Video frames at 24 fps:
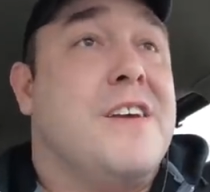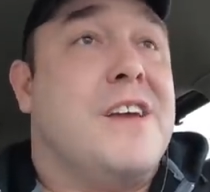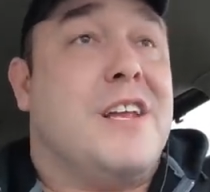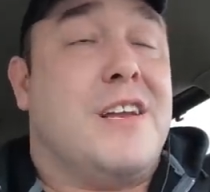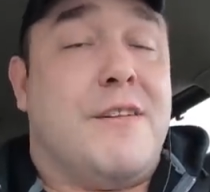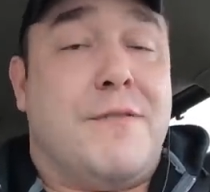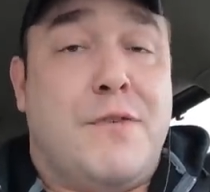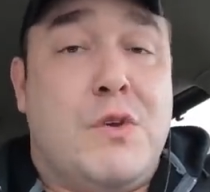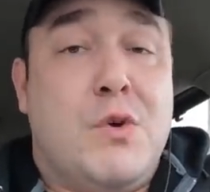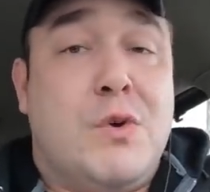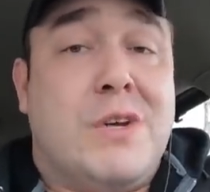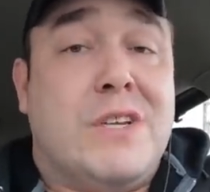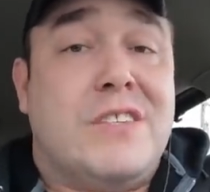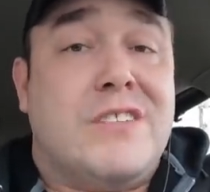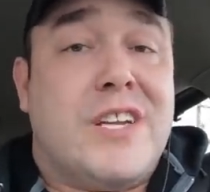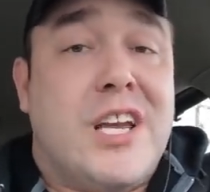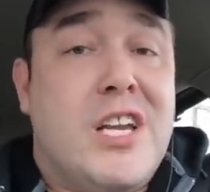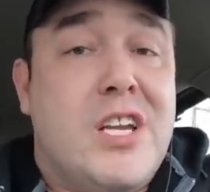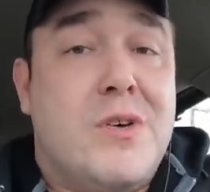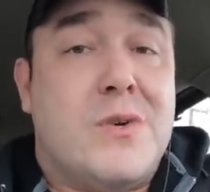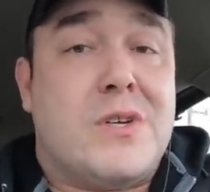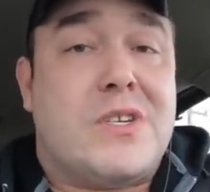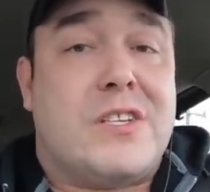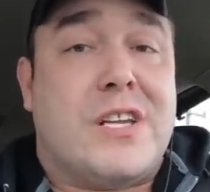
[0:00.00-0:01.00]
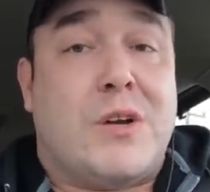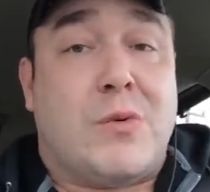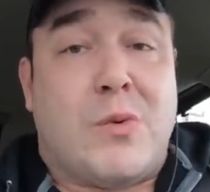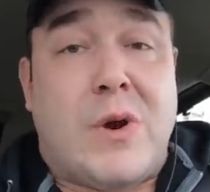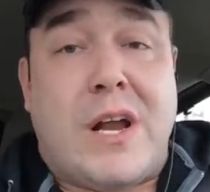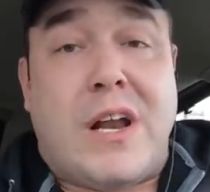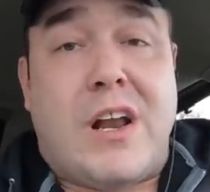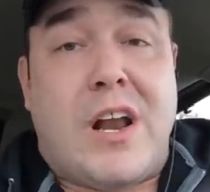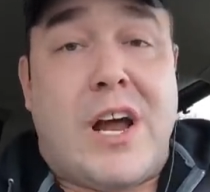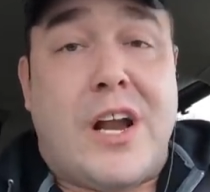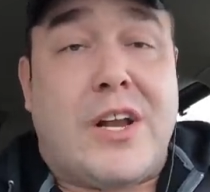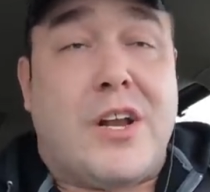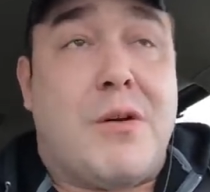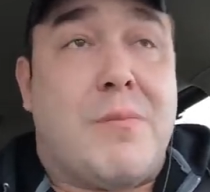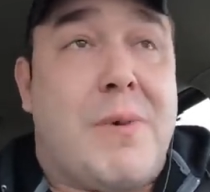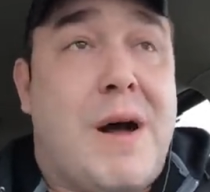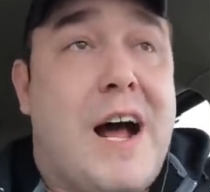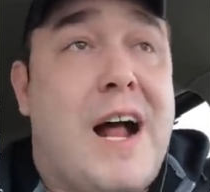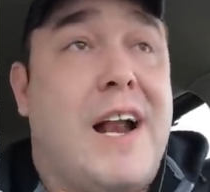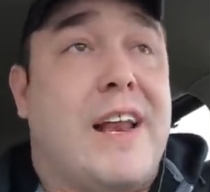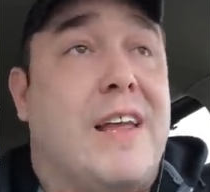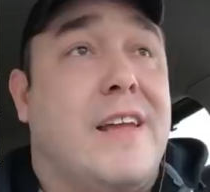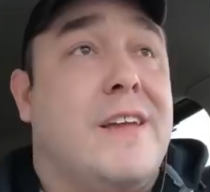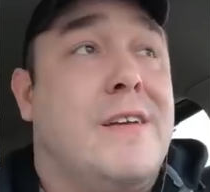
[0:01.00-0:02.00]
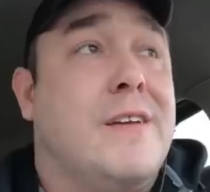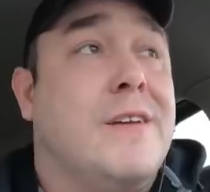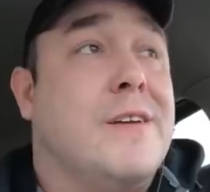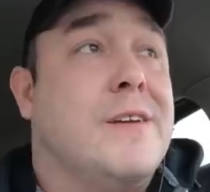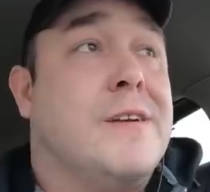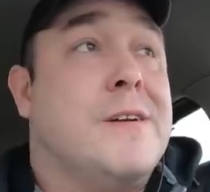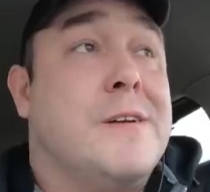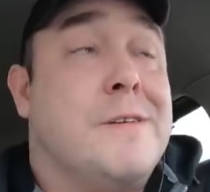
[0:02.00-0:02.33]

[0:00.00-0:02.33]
And if you continuously redline your body,